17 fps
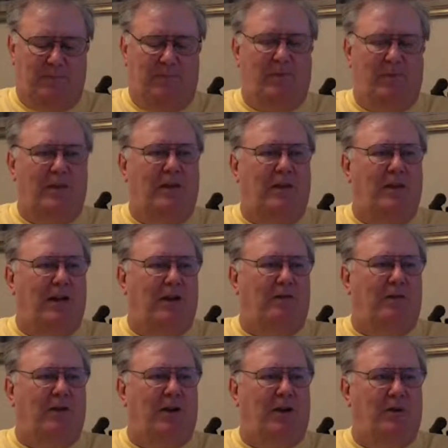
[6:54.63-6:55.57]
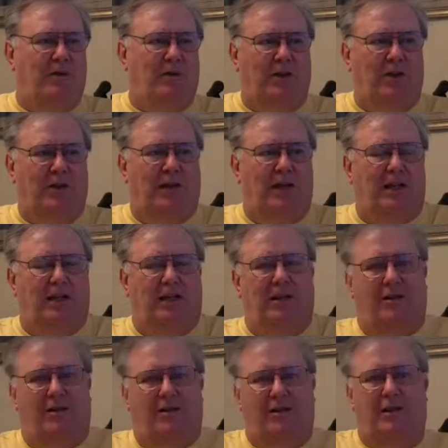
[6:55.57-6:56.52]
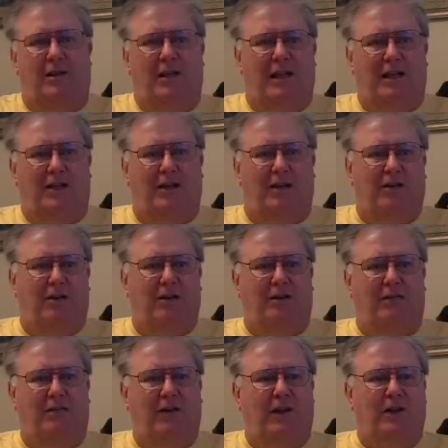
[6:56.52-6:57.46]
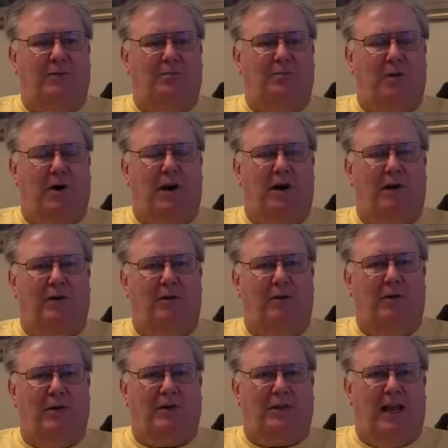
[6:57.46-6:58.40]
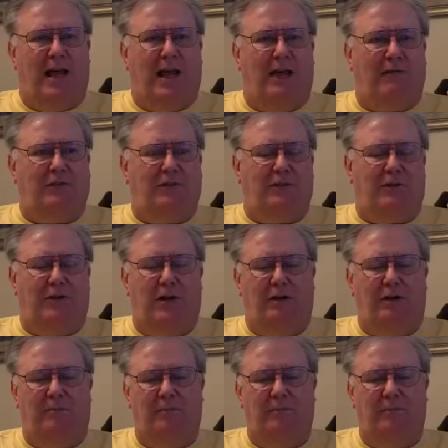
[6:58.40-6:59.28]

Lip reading: you never know until you get to look at the finished product on this live stream.